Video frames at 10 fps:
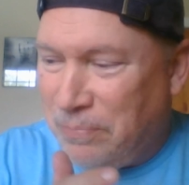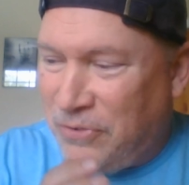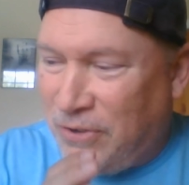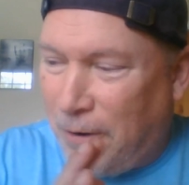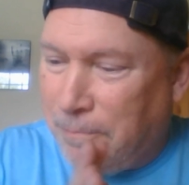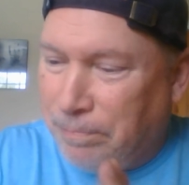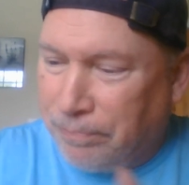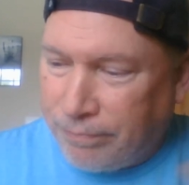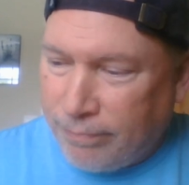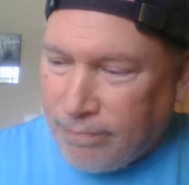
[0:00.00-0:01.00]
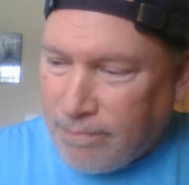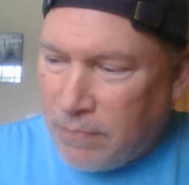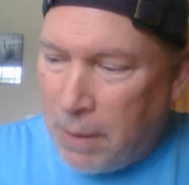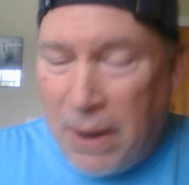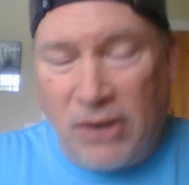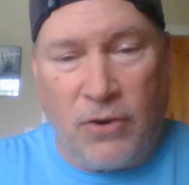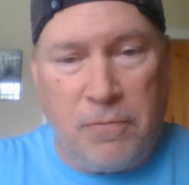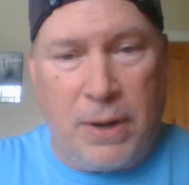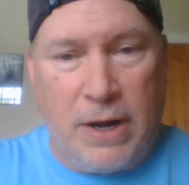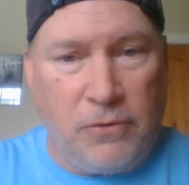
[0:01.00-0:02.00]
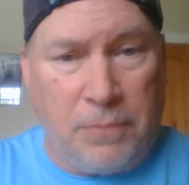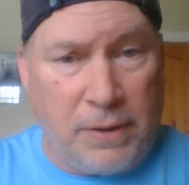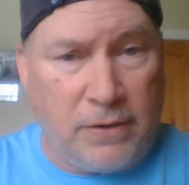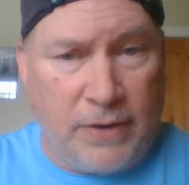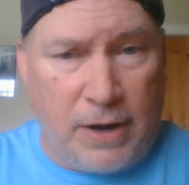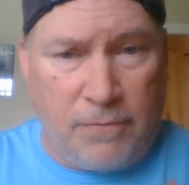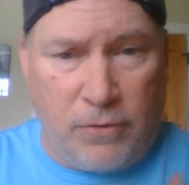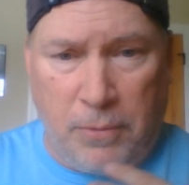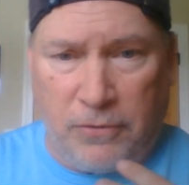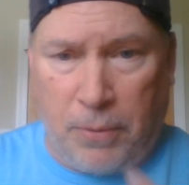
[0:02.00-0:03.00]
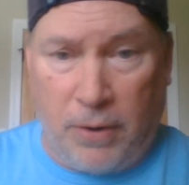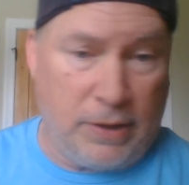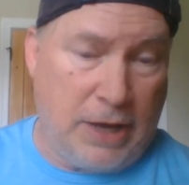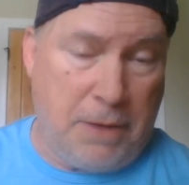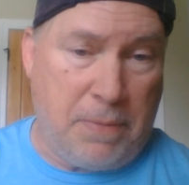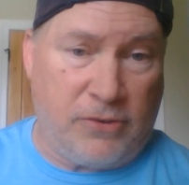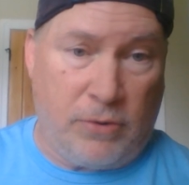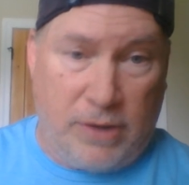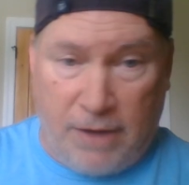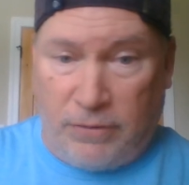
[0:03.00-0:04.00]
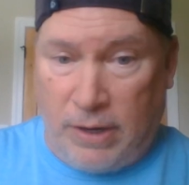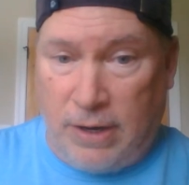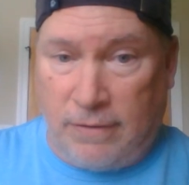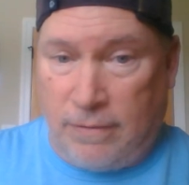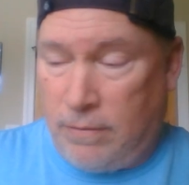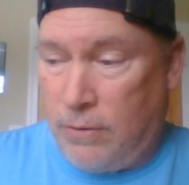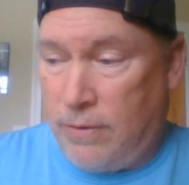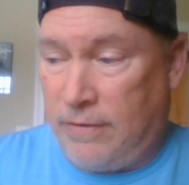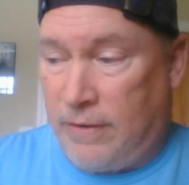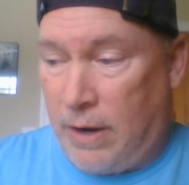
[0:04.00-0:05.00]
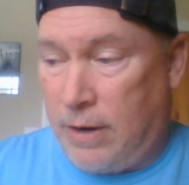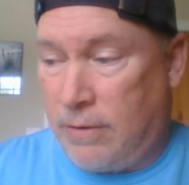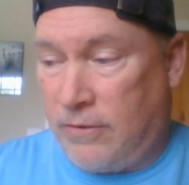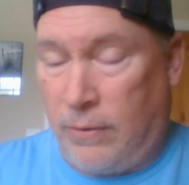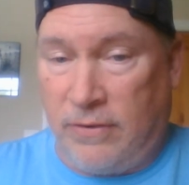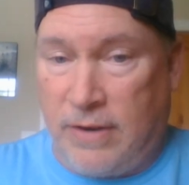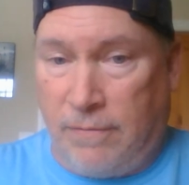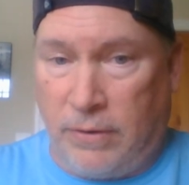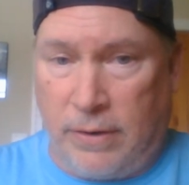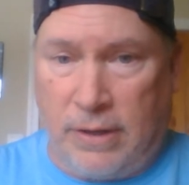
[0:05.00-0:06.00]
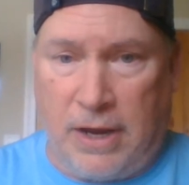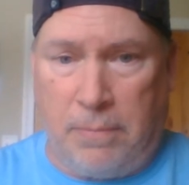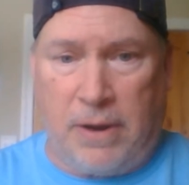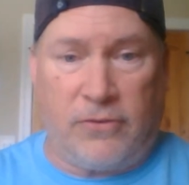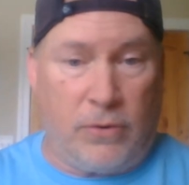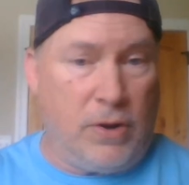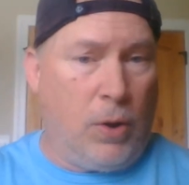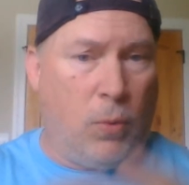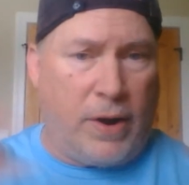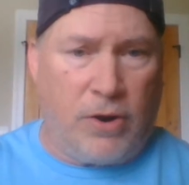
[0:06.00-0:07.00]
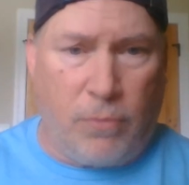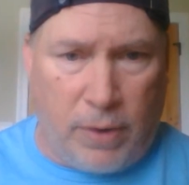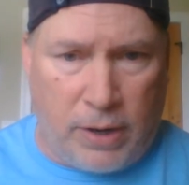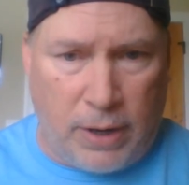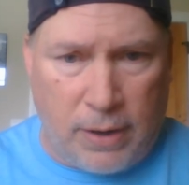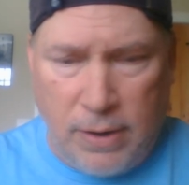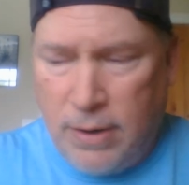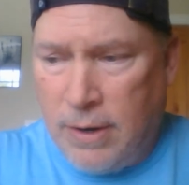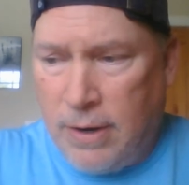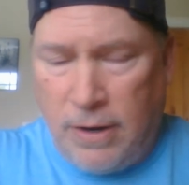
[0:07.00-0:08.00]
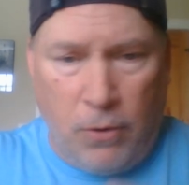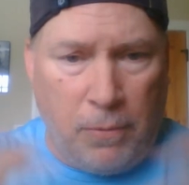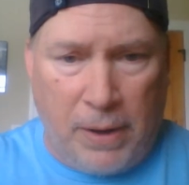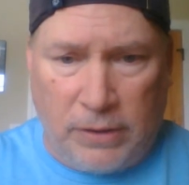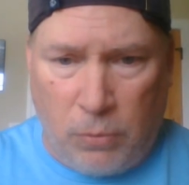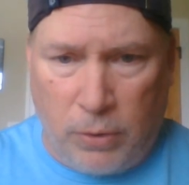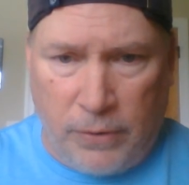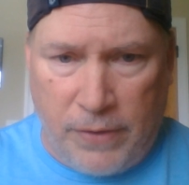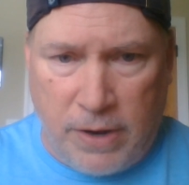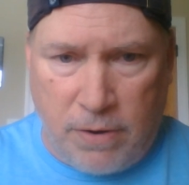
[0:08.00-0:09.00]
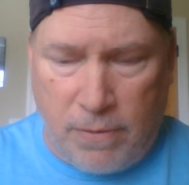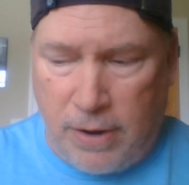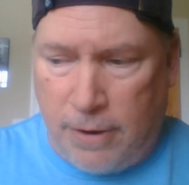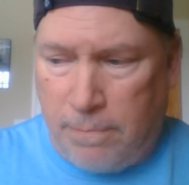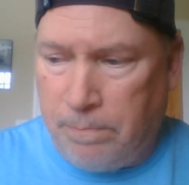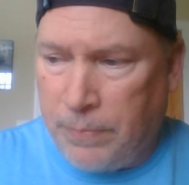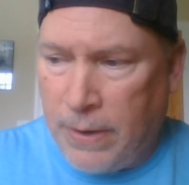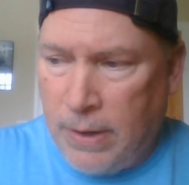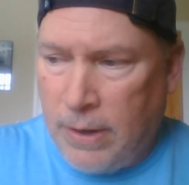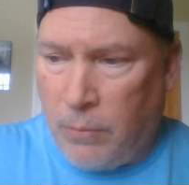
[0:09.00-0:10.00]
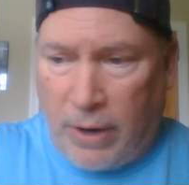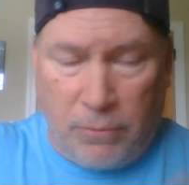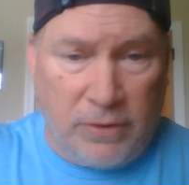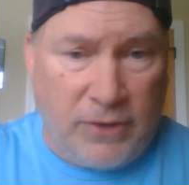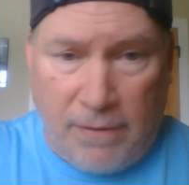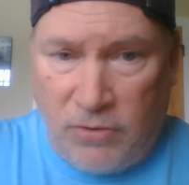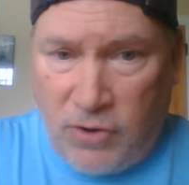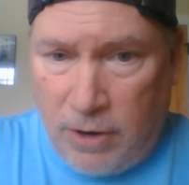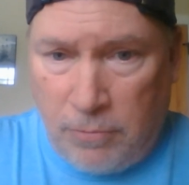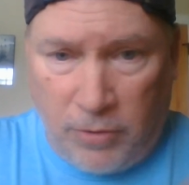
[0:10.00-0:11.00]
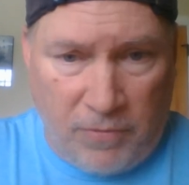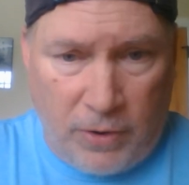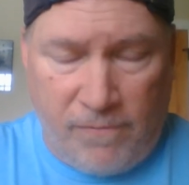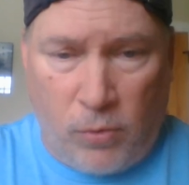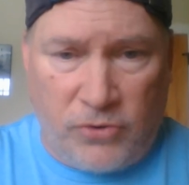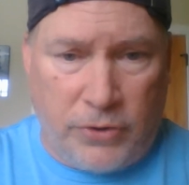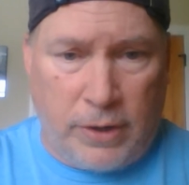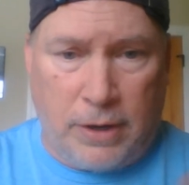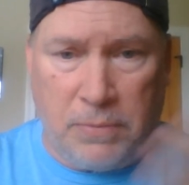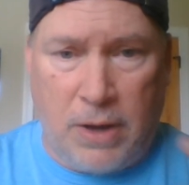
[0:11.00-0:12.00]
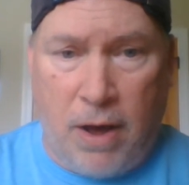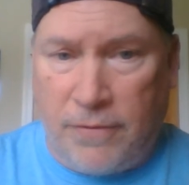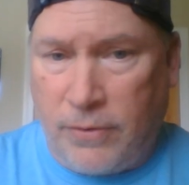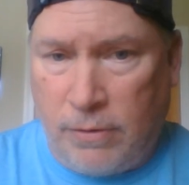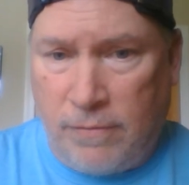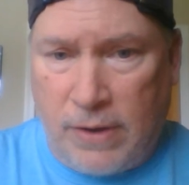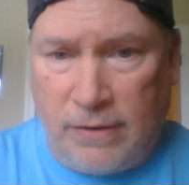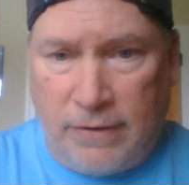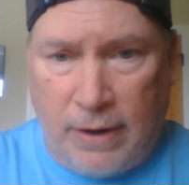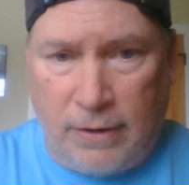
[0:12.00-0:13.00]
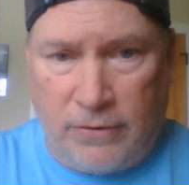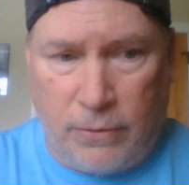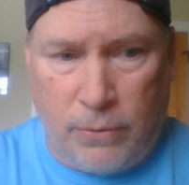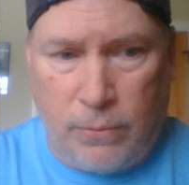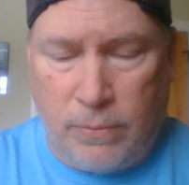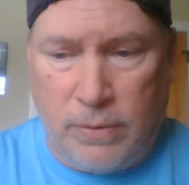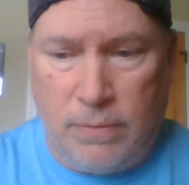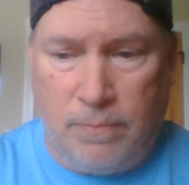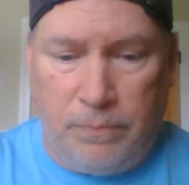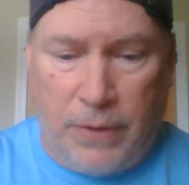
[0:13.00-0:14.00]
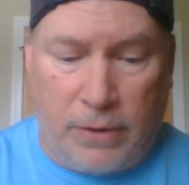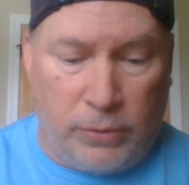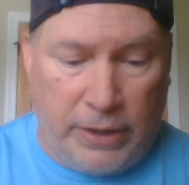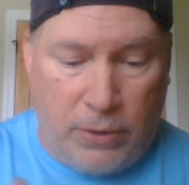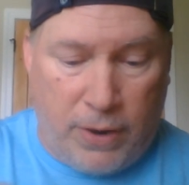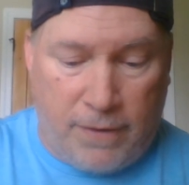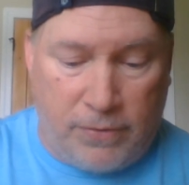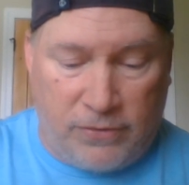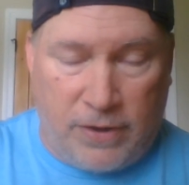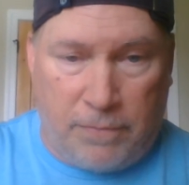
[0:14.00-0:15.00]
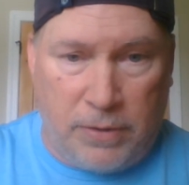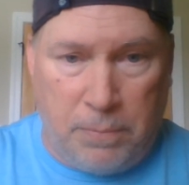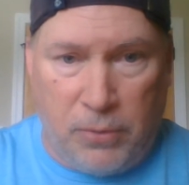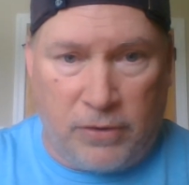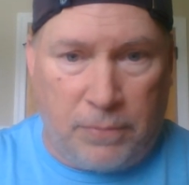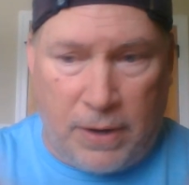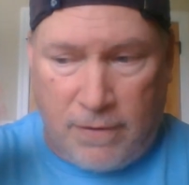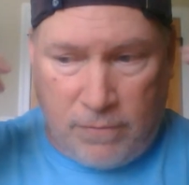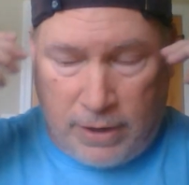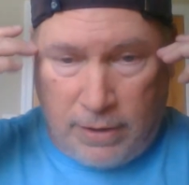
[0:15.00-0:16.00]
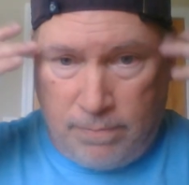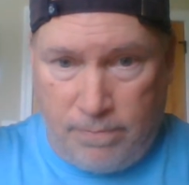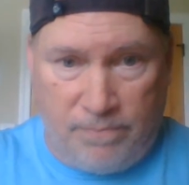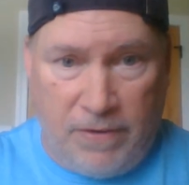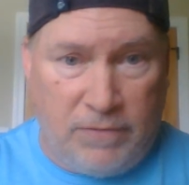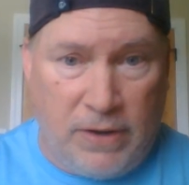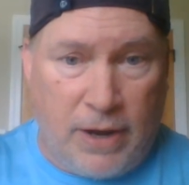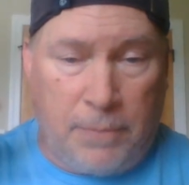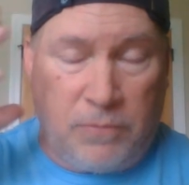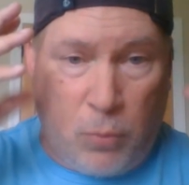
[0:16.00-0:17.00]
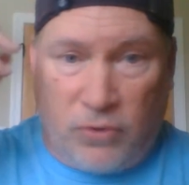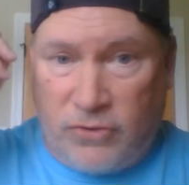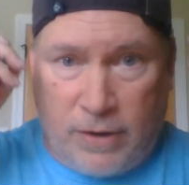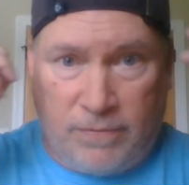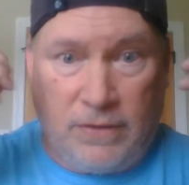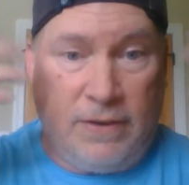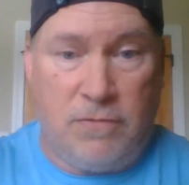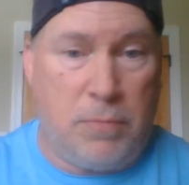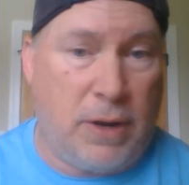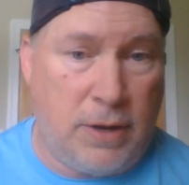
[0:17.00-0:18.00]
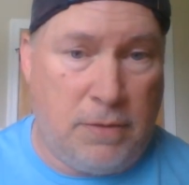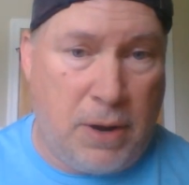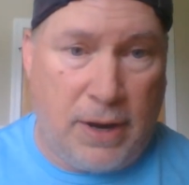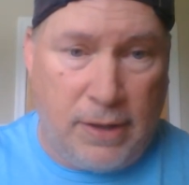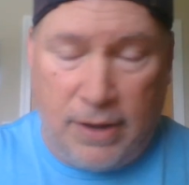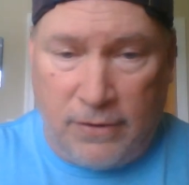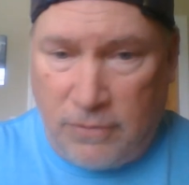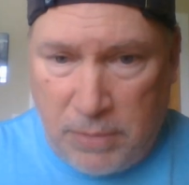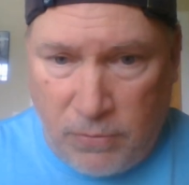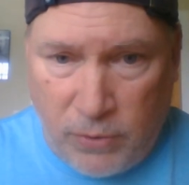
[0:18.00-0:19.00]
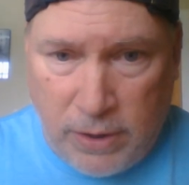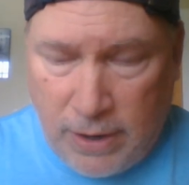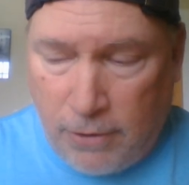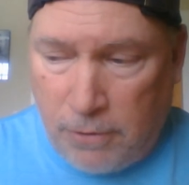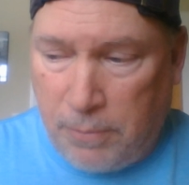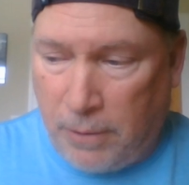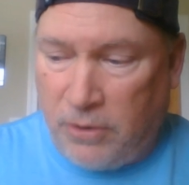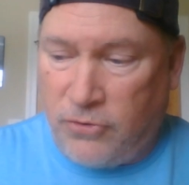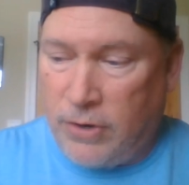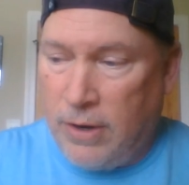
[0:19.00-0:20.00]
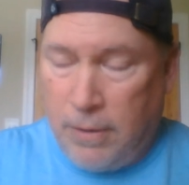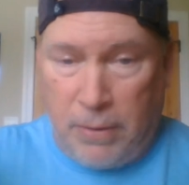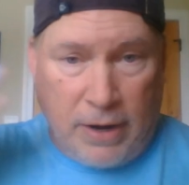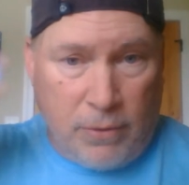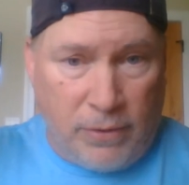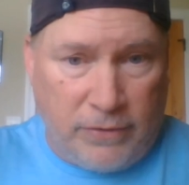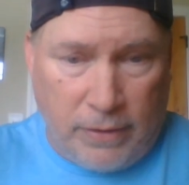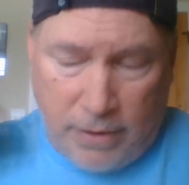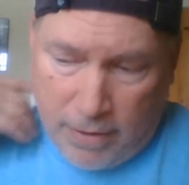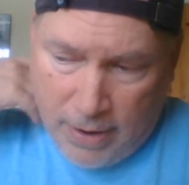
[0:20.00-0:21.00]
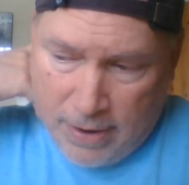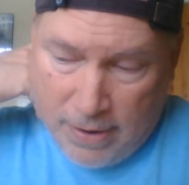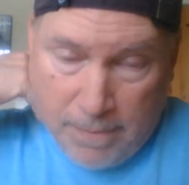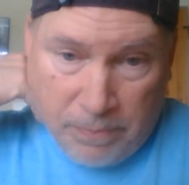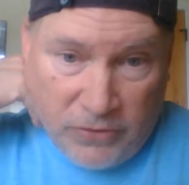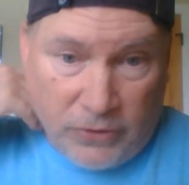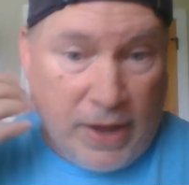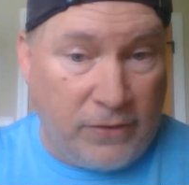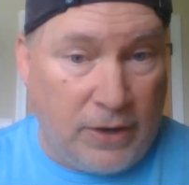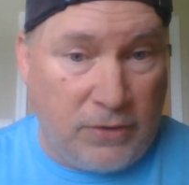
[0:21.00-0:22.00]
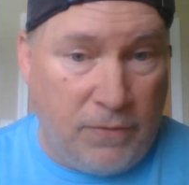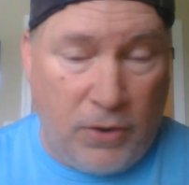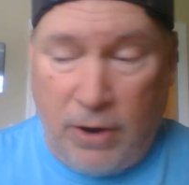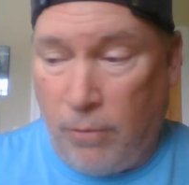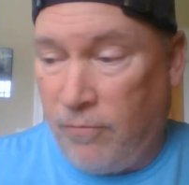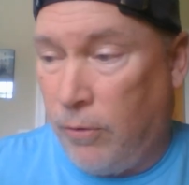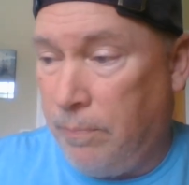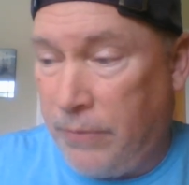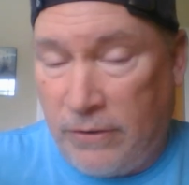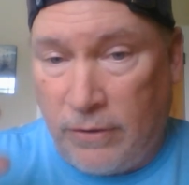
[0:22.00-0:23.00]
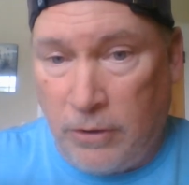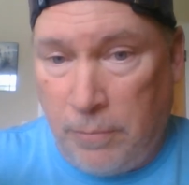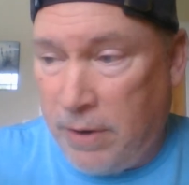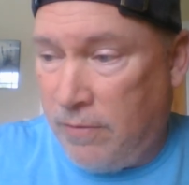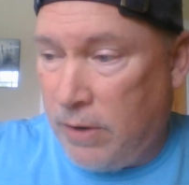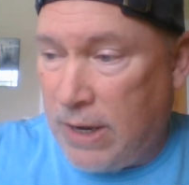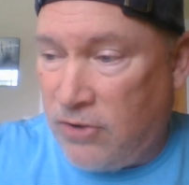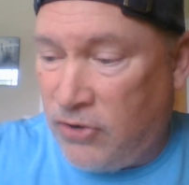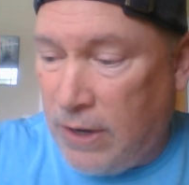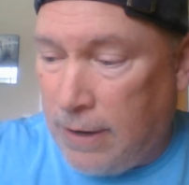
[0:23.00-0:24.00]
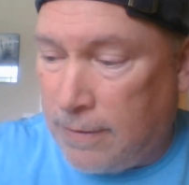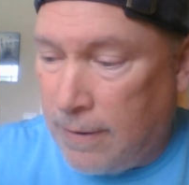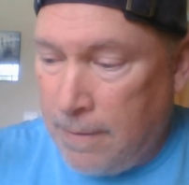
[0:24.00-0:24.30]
So make sure everybody knows about the setting for the most part. The game master definitely needs to know the setting, so it's definitely on the game master. Know what you're running, know about the world that you're in. When I run Savage Kingdoms, I'm very fortunate, and I'm the author of that setting. So not only do I have the stuff in the books, but I have like 50 times more stuff that's even in my head that hasn't been written out or published, but I know what's in there. So that's actually very helpful. That's a little bit of a cheat.